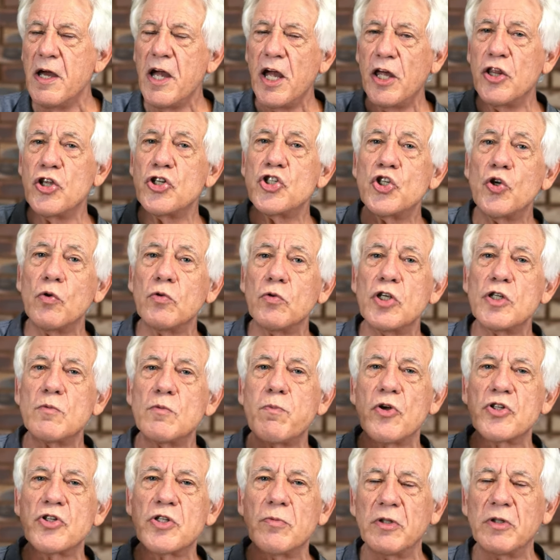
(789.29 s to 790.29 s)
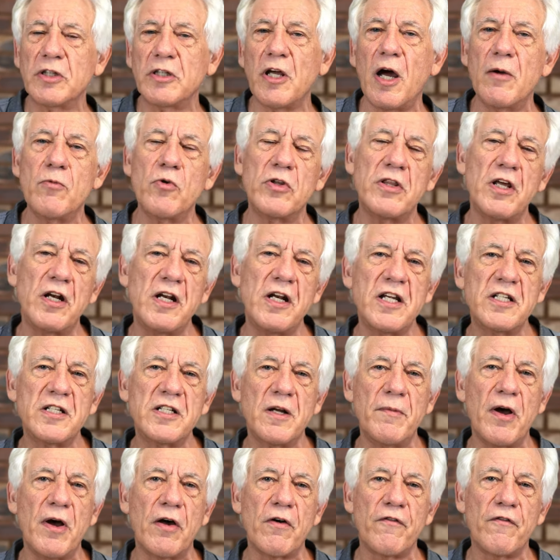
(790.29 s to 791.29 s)
in the shortest possible time with the least
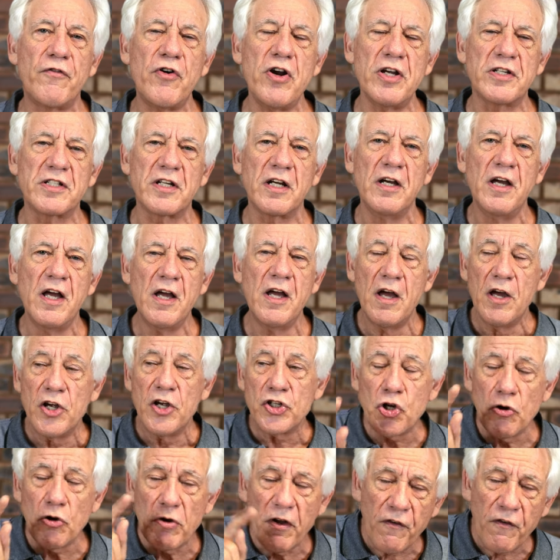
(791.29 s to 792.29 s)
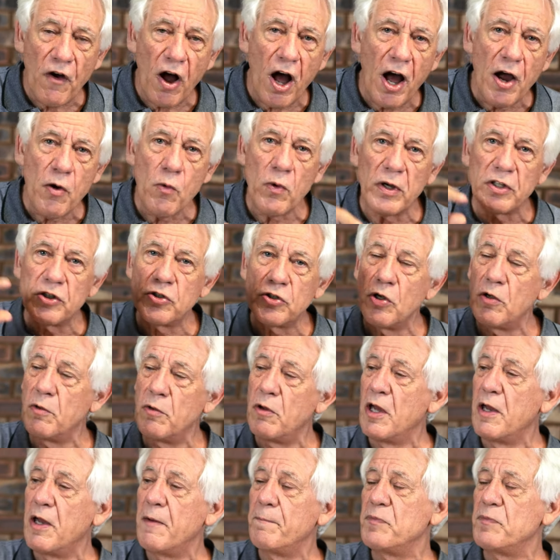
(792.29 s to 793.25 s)
amount of risk. So if I want to